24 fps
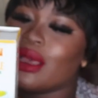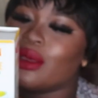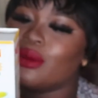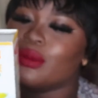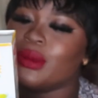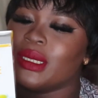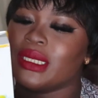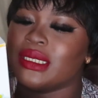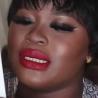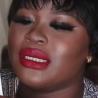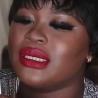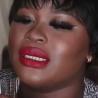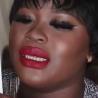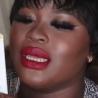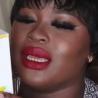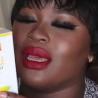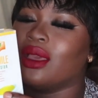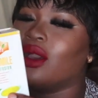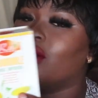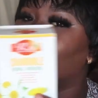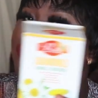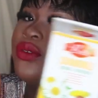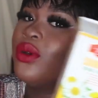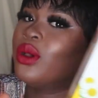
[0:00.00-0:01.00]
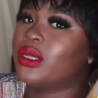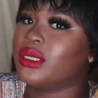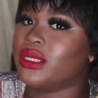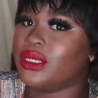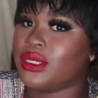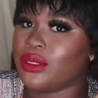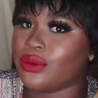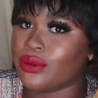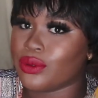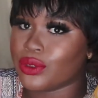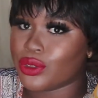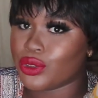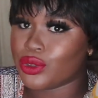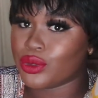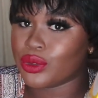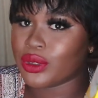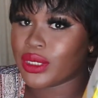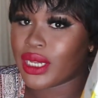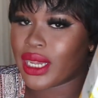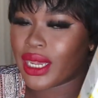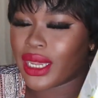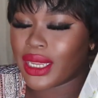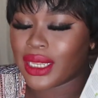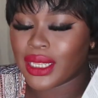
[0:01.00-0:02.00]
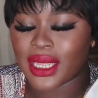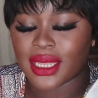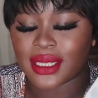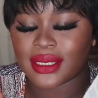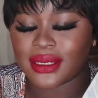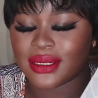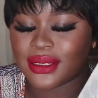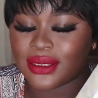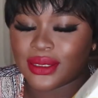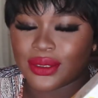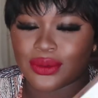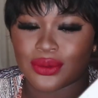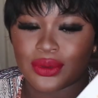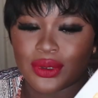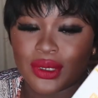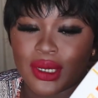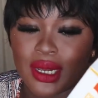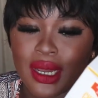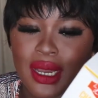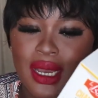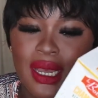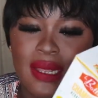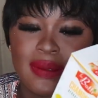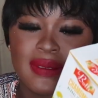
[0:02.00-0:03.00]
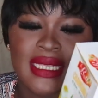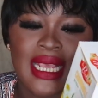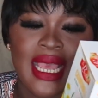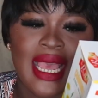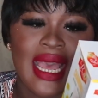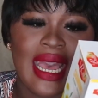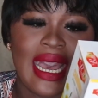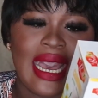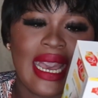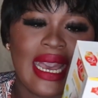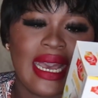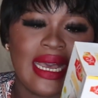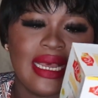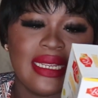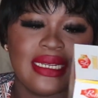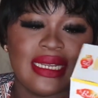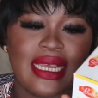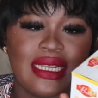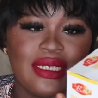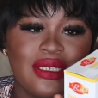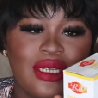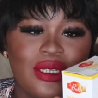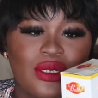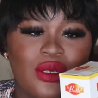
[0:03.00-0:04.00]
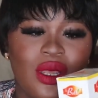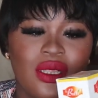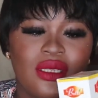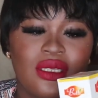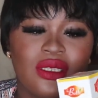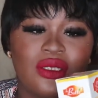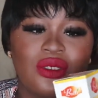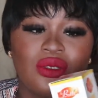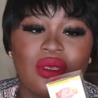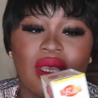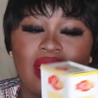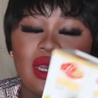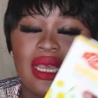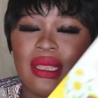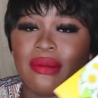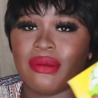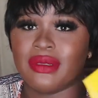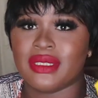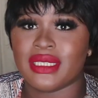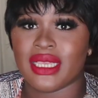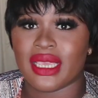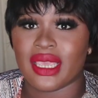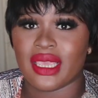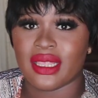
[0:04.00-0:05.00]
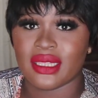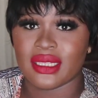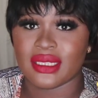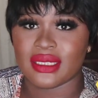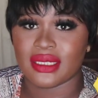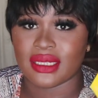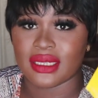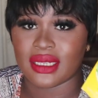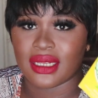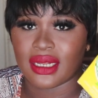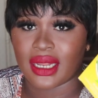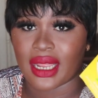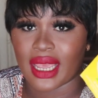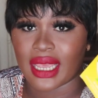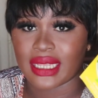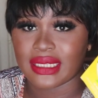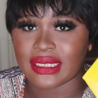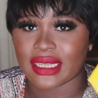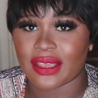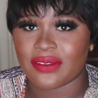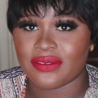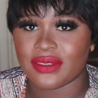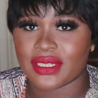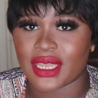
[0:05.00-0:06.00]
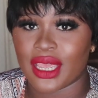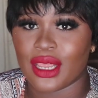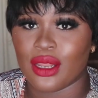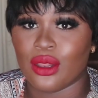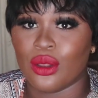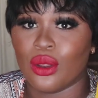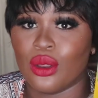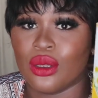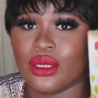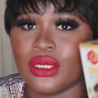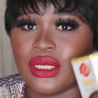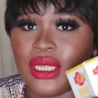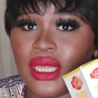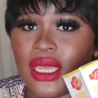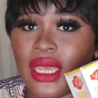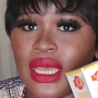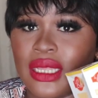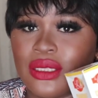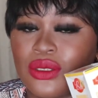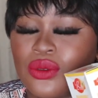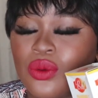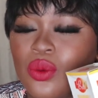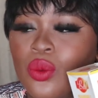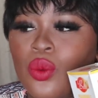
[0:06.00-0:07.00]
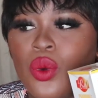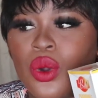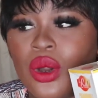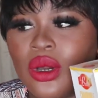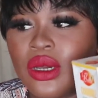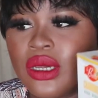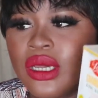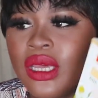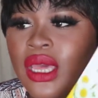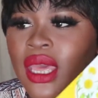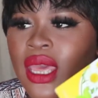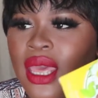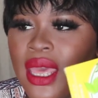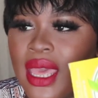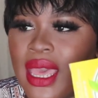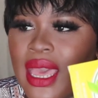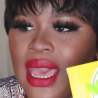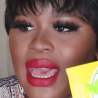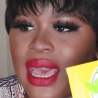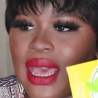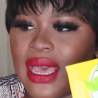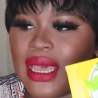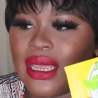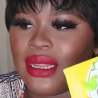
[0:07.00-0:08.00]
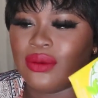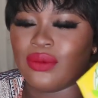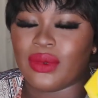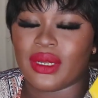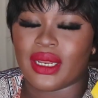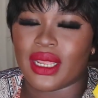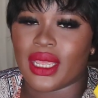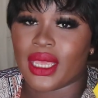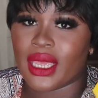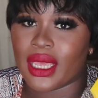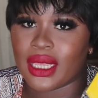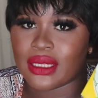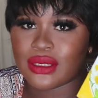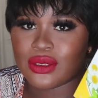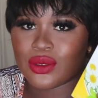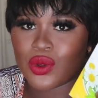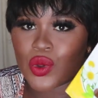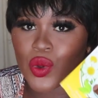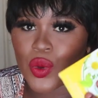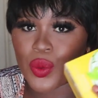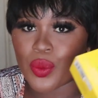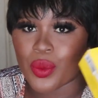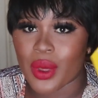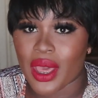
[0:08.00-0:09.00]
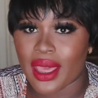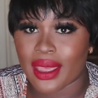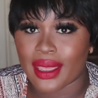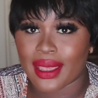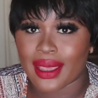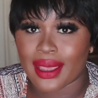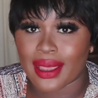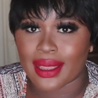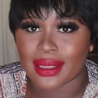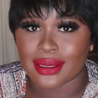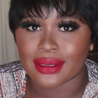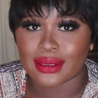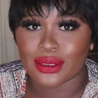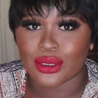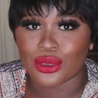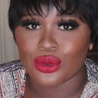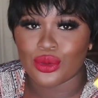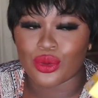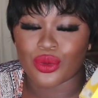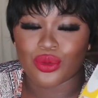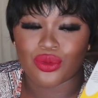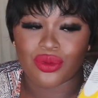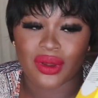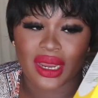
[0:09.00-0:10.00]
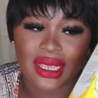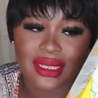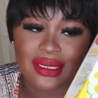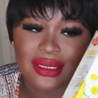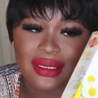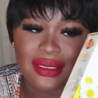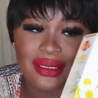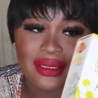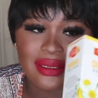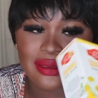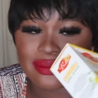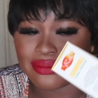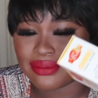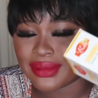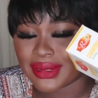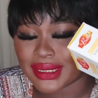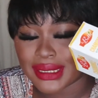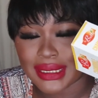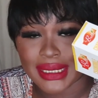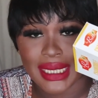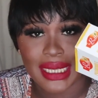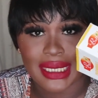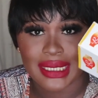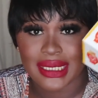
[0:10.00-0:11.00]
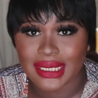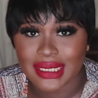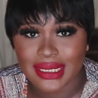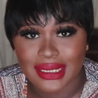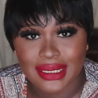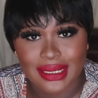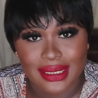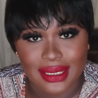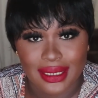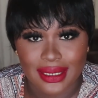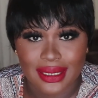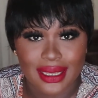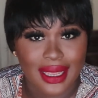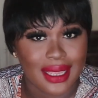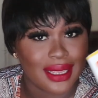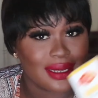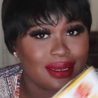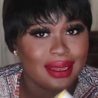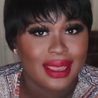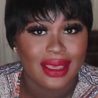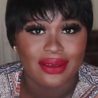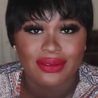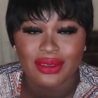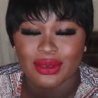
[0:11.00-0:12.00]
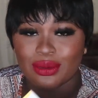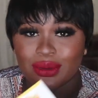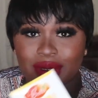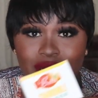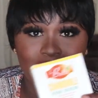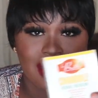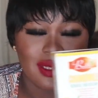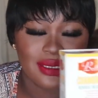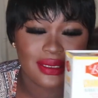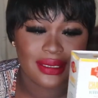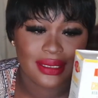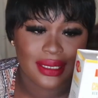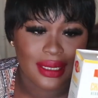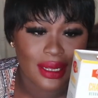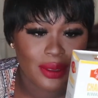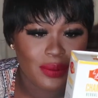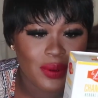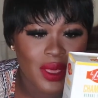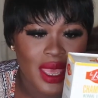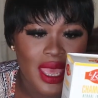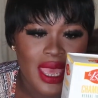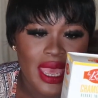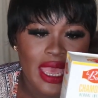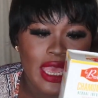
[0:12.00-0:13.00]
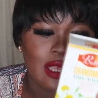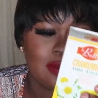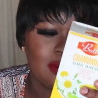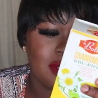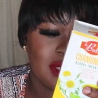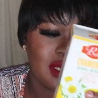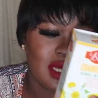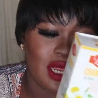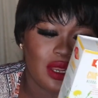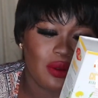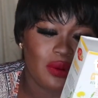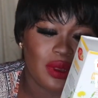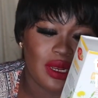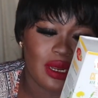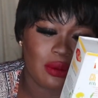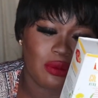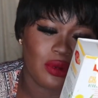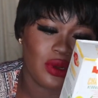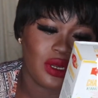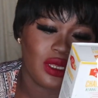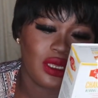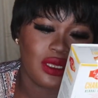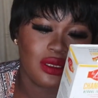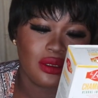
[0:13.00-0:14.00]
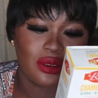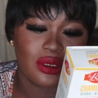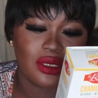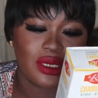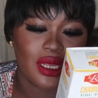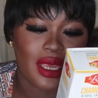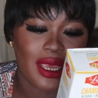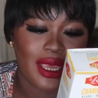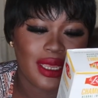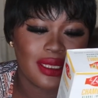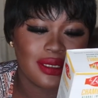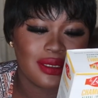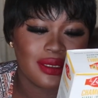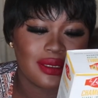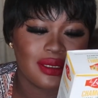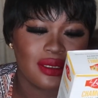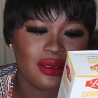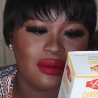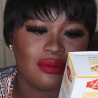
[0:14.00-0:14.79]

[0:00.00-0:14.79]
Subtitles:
calming tea. Of course, zero sugar, zero carbs. And I just got this so I can be taking this in the night after a long day at work, and when I get home I can, you know, rest, take this tea and have a good night's sleep. Especially when I'm on a keto diet,